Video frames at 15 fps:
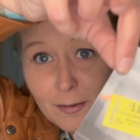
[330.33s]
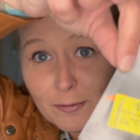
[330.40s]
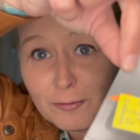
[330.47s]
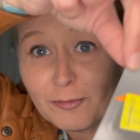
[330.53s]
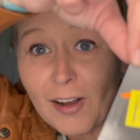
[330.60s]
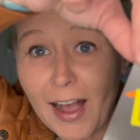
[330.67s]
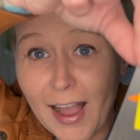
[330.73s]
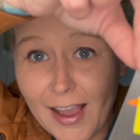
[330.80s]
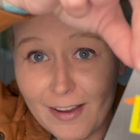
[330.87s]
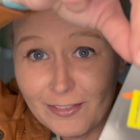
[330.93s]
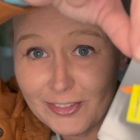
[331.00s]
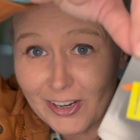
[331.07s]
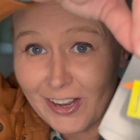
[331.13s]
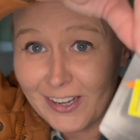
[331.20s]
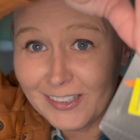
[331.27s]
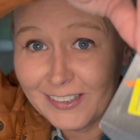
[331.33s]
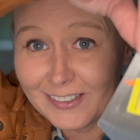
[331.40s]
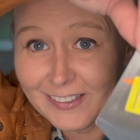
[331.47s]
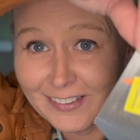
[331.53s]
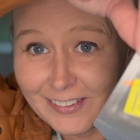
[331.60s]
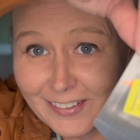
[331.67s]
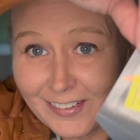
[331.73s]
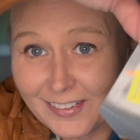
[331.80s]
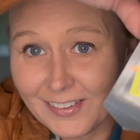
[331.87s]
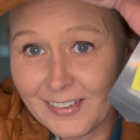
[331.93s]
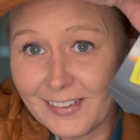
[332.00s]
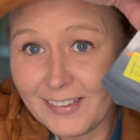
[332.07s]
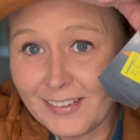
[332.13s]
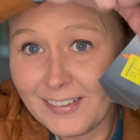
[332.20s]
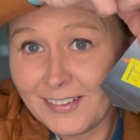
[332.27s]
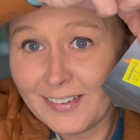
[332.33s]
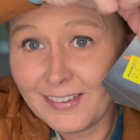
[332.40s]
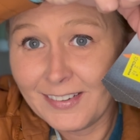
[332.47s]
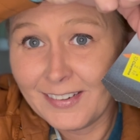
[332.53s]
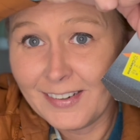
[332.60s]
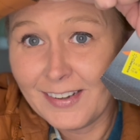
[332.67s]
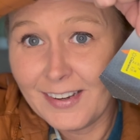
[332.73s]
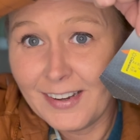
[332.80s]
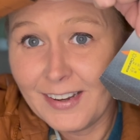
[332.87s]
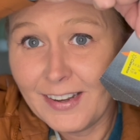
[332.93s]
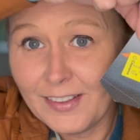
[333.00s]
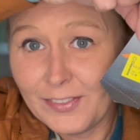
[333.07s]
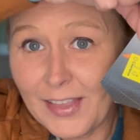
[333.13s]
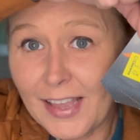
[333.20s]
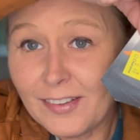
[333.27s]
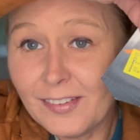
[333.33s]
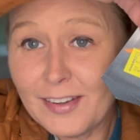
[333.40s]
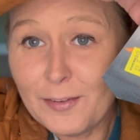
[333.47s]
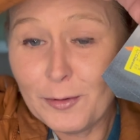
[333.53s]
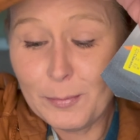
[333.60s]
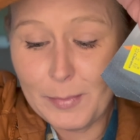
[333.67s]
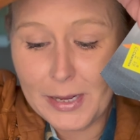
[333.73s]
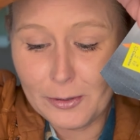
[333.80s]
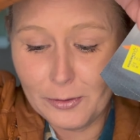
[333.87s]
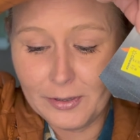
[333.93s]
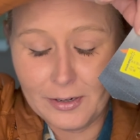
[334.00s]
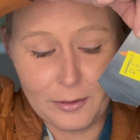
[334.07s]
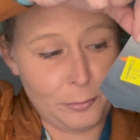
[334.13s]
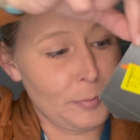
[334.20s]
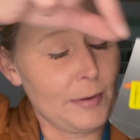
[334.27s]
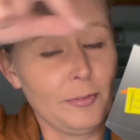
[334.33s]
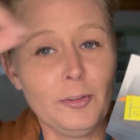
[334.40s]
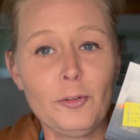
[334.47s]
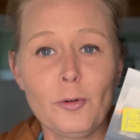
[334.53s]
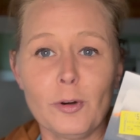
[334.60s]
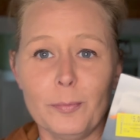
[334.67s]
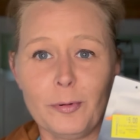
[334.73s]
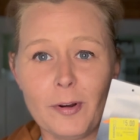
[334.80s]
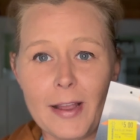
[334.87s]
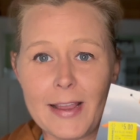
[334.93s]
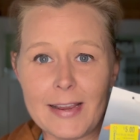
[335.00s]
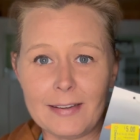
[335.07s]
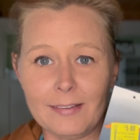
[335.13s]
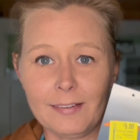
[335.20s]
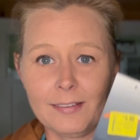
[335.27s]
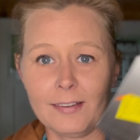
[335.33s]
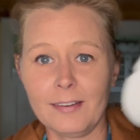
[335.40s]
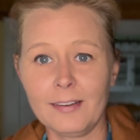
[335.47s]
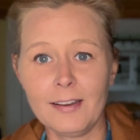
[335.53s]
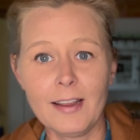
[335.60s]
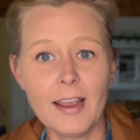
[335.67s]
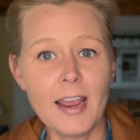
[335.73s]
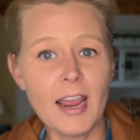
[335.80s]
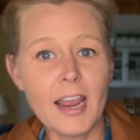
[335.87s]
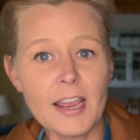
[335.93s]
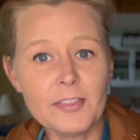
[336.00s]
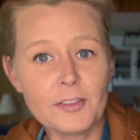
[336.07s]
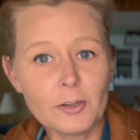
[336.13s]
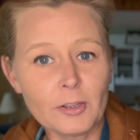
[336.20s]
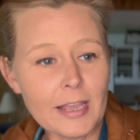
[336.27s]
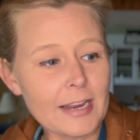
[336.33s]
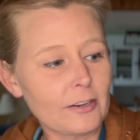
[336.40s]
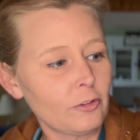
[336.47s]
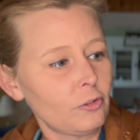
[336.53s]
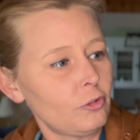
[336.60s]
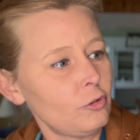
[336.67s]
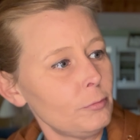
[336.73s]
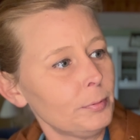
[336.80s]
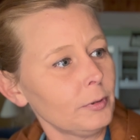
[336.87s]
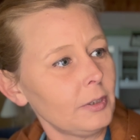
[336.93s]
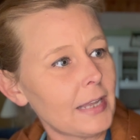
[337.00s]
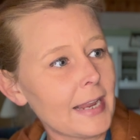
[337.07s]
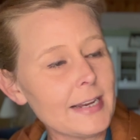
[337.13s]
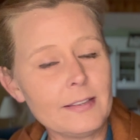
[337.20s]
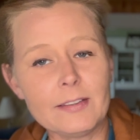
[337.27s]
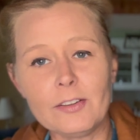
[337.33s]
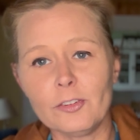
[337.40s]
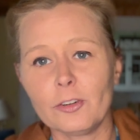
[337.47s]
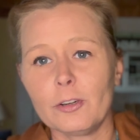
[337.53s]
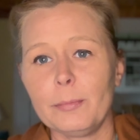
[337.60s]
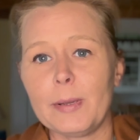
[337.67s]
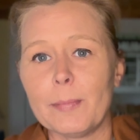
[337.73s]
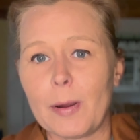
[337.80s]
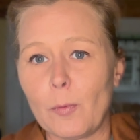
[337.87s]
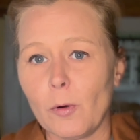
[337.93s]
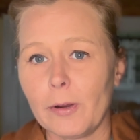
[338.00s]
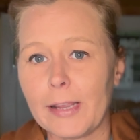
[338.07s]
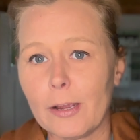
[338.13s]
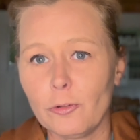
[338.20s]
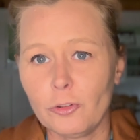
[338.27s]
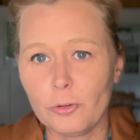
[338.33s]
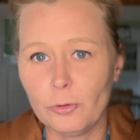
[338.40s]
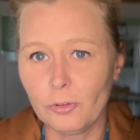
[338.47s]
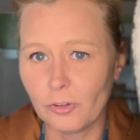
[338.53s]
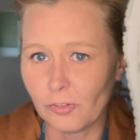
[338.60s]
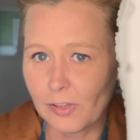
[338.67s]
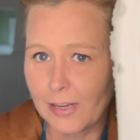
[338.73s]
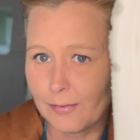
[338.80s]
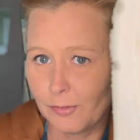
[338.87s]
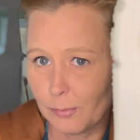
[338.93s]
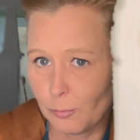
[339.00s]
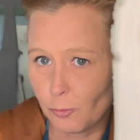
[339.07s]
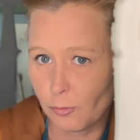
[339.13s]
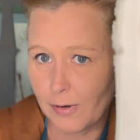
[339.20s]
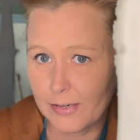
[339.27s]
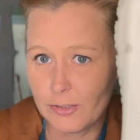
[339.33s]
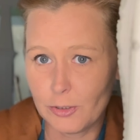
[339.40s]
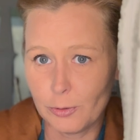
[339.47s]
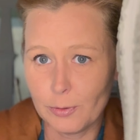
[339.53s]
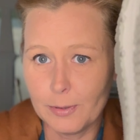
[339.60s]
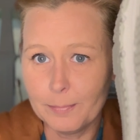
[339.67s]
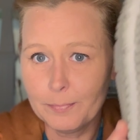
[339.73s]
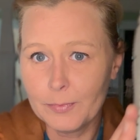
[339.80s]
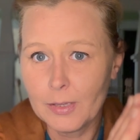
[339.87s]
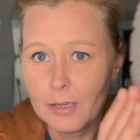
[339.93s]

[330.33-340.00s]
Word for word: $5. That's even better than a thrift store price. And they're like super light. These are going to be my workout shoes because they have some tread to them